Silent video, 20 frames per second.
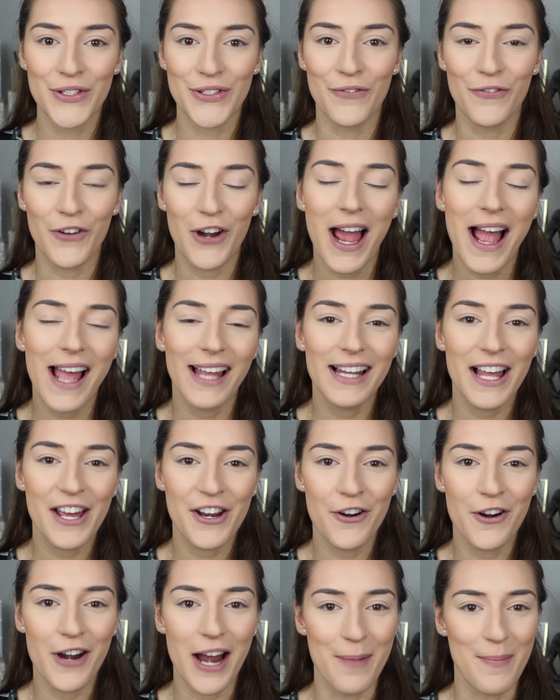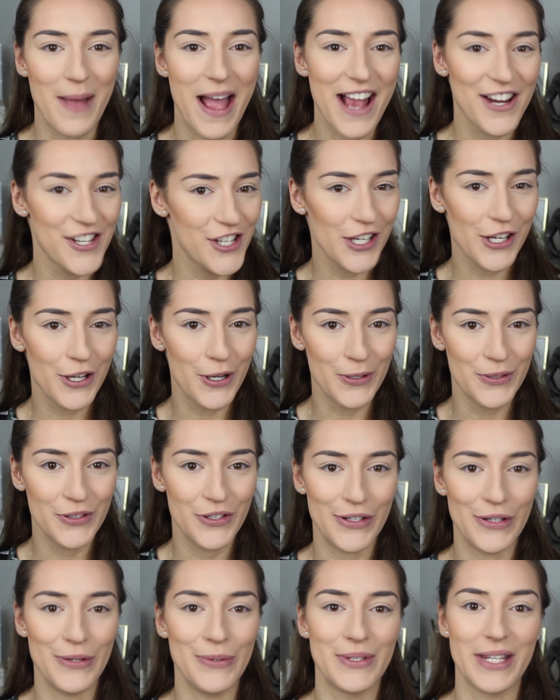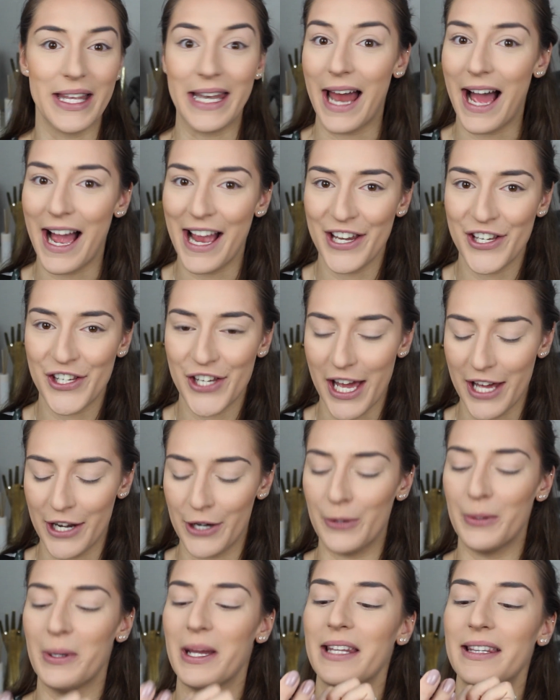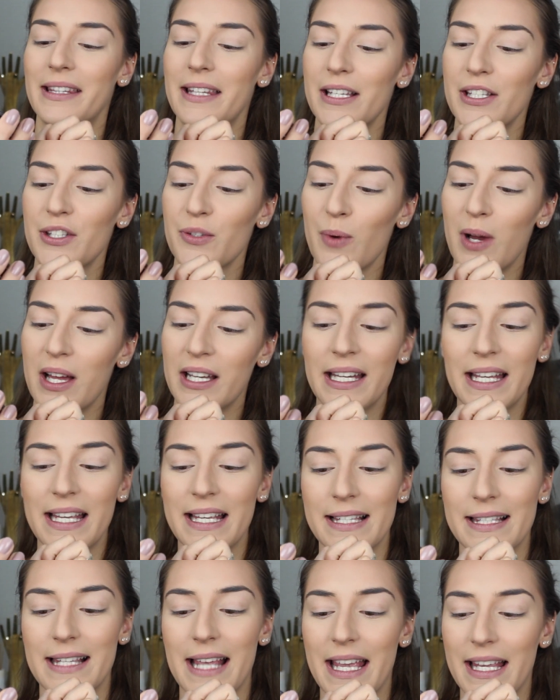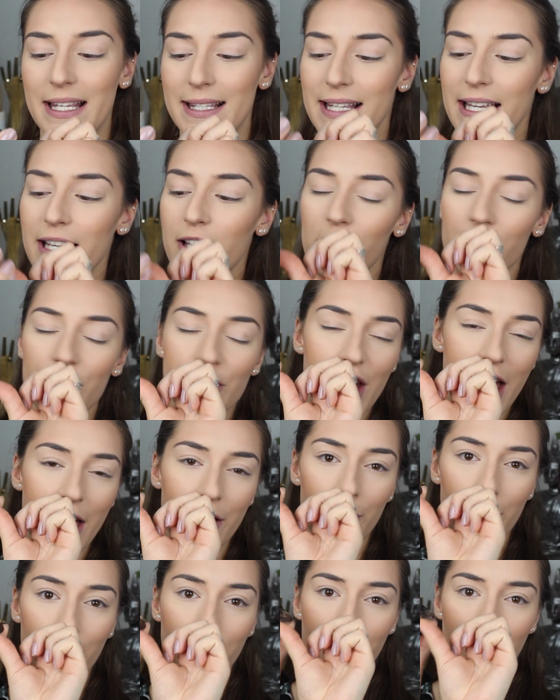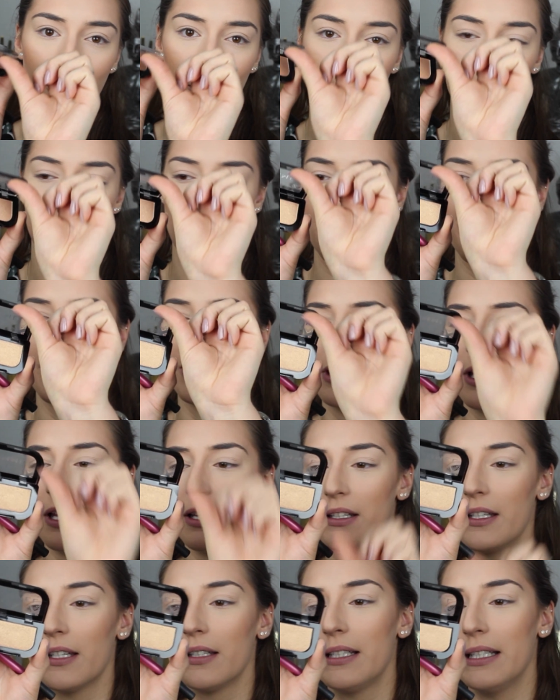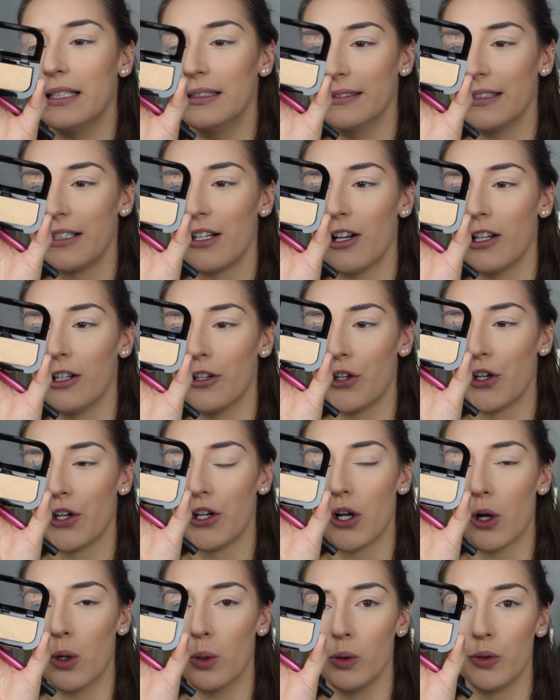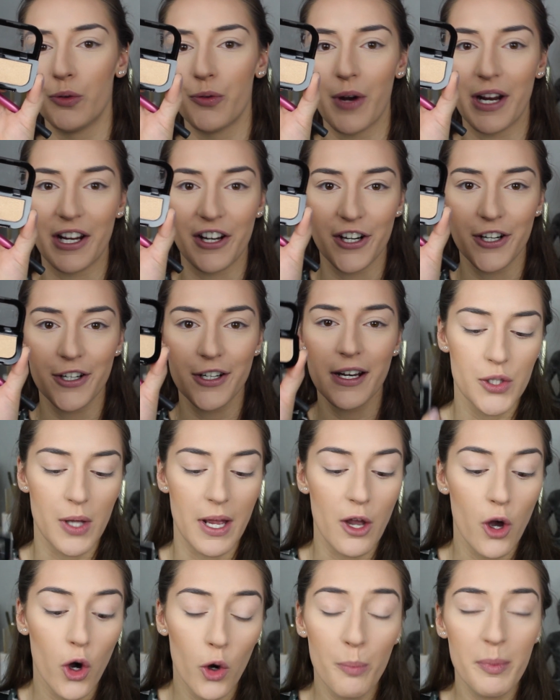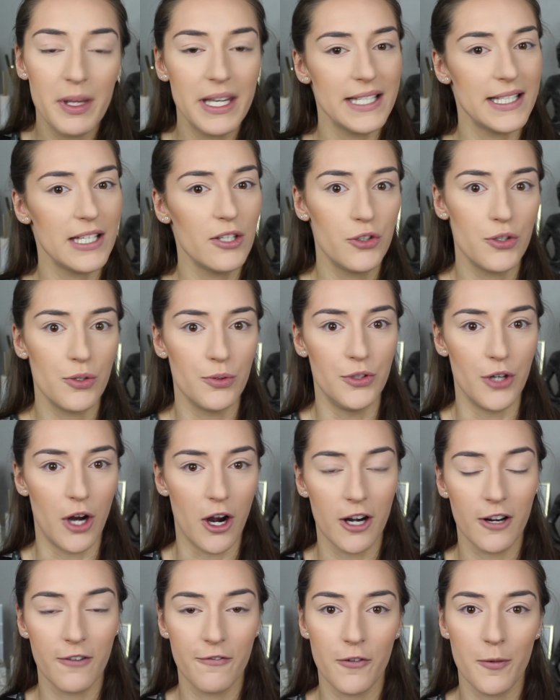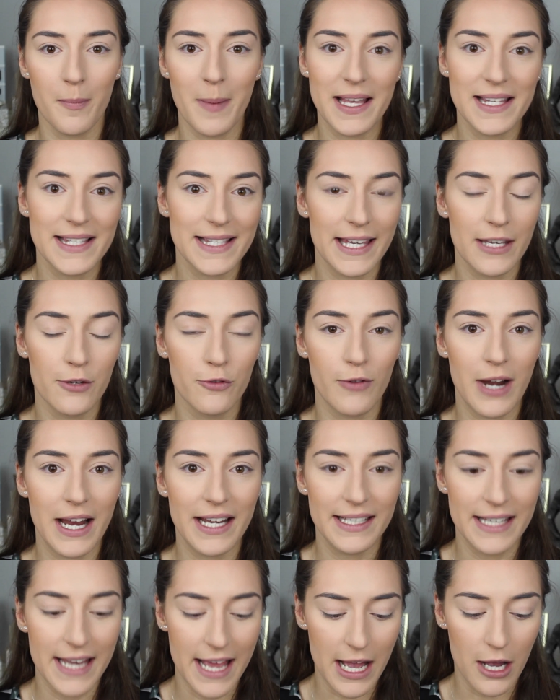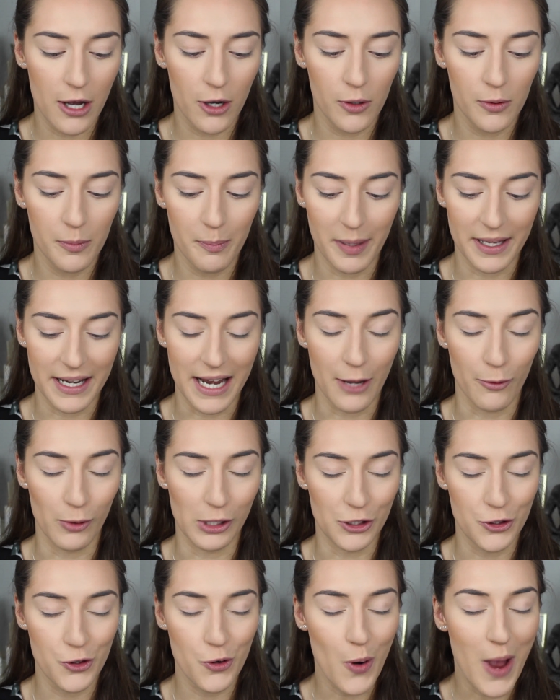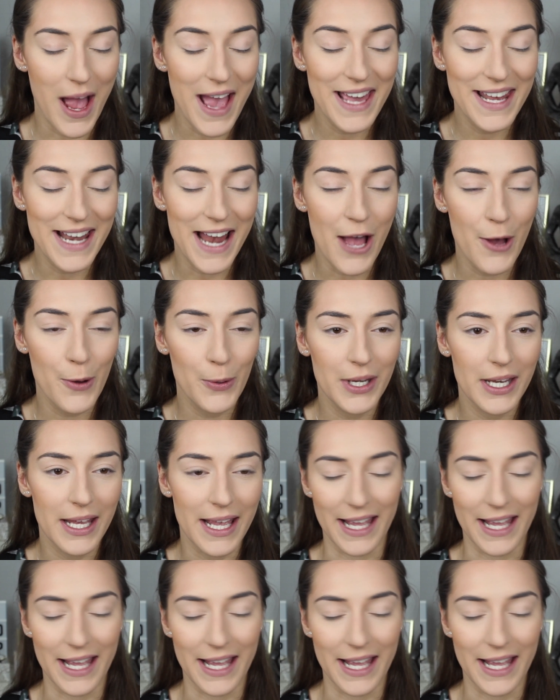So for highlighter, I'm actually going to use an eyeshadow, and this one is a single shadow from Rimmel London in the color Gold Record. So I hope it isn't too dark for my skin right now, but I will try it out